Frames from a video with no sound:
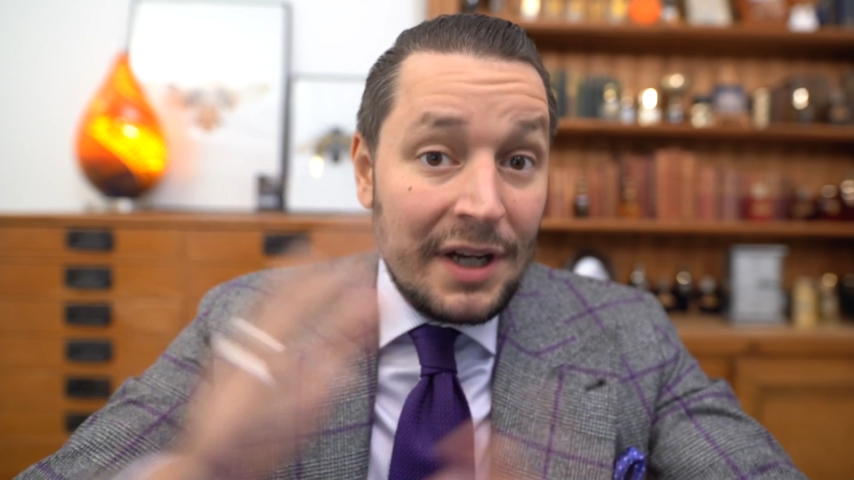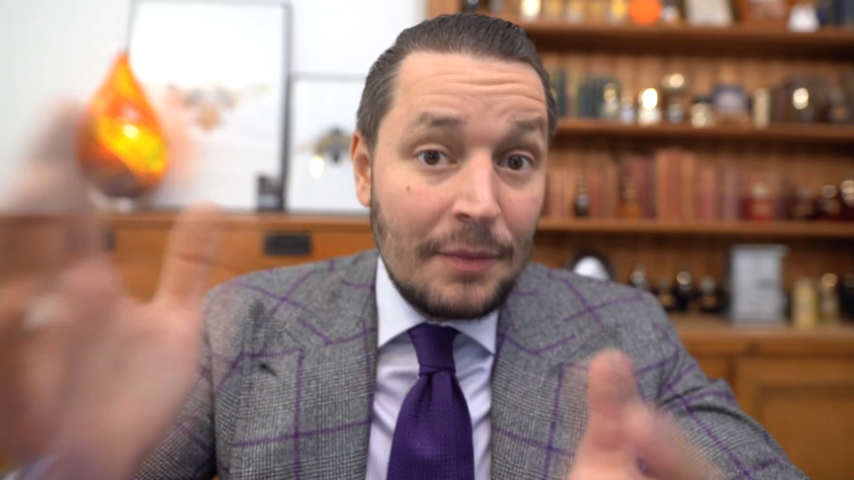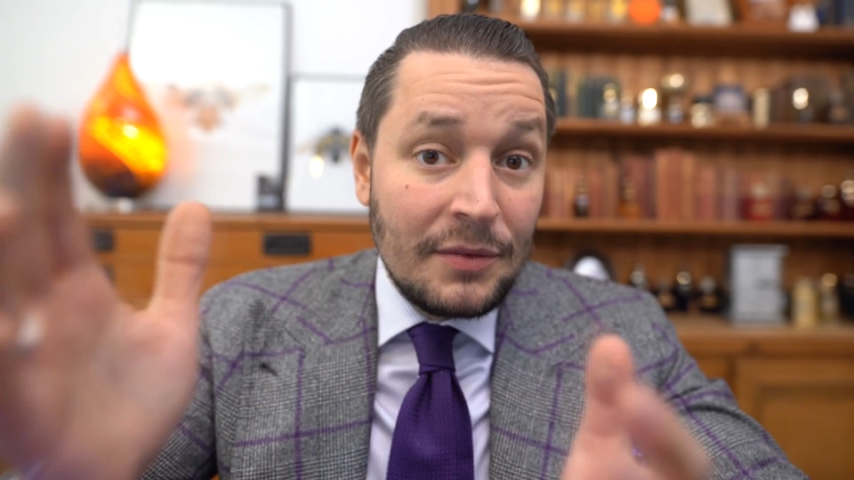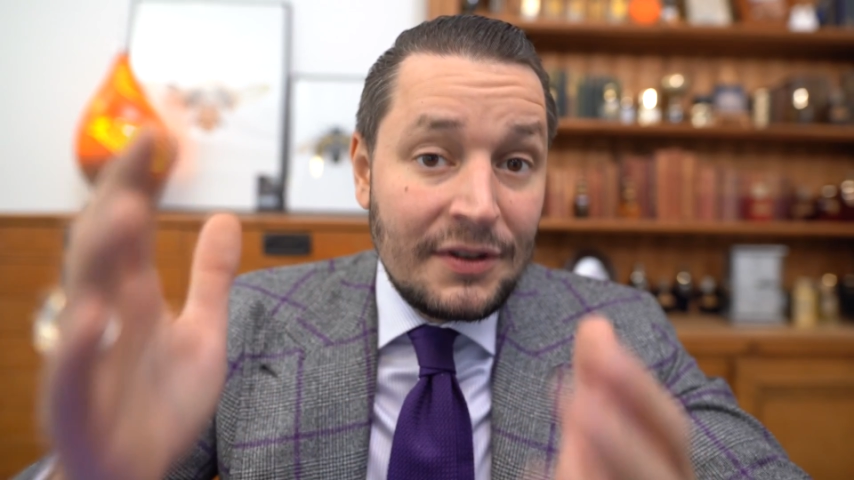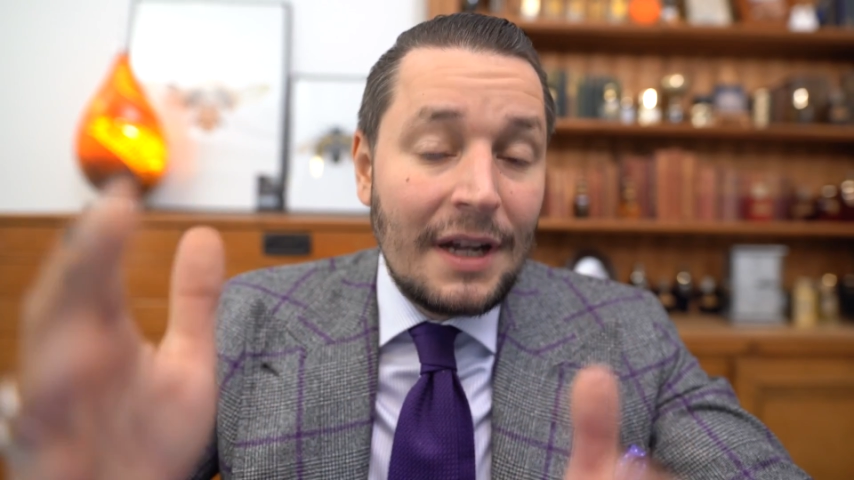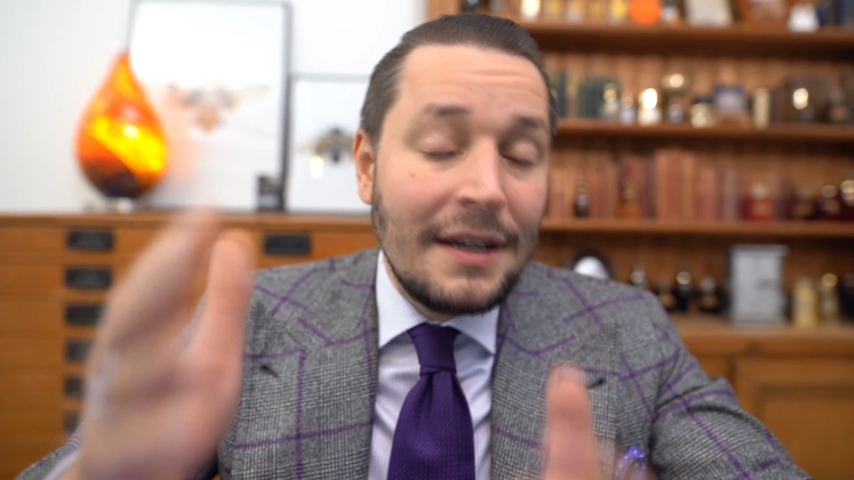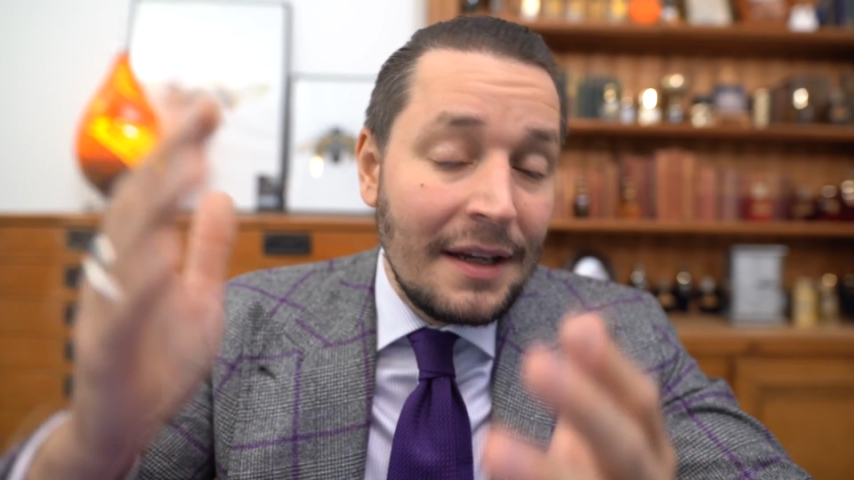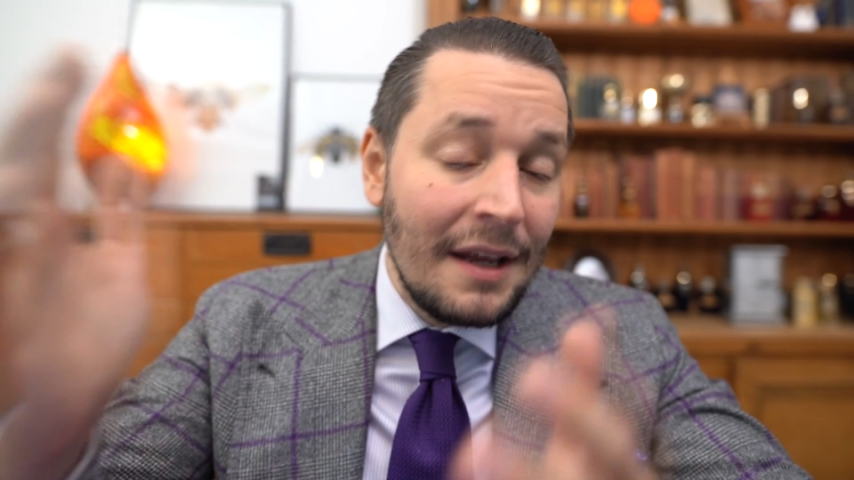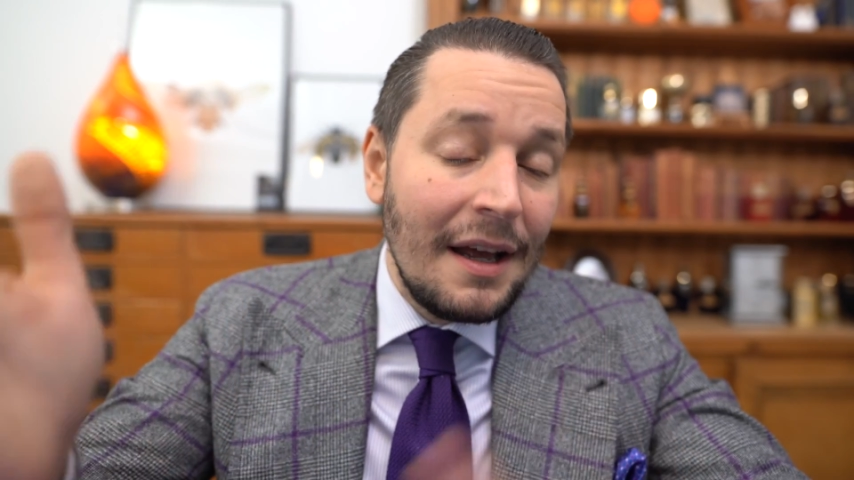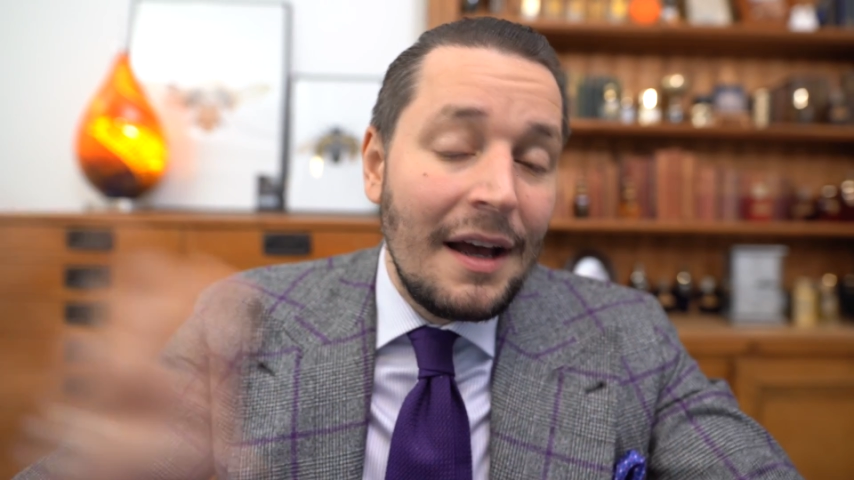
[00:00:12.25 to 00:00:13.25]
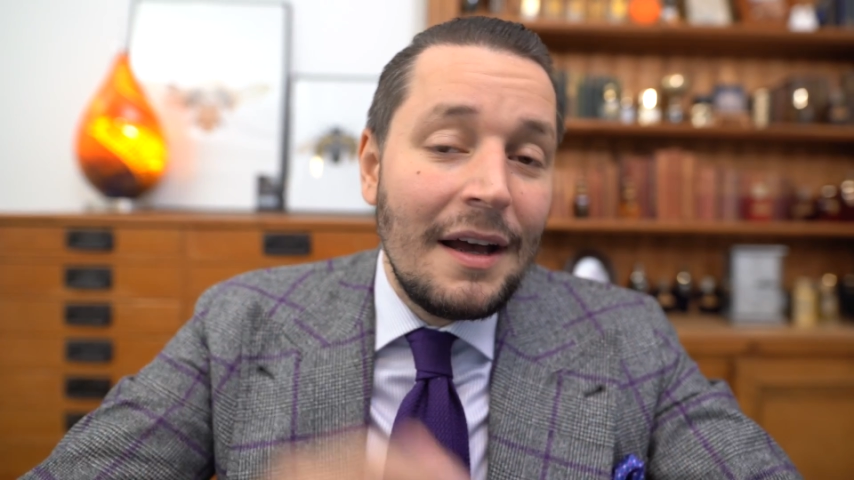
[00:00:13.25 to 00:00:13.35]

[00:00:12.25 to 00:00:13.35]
When I'm studying,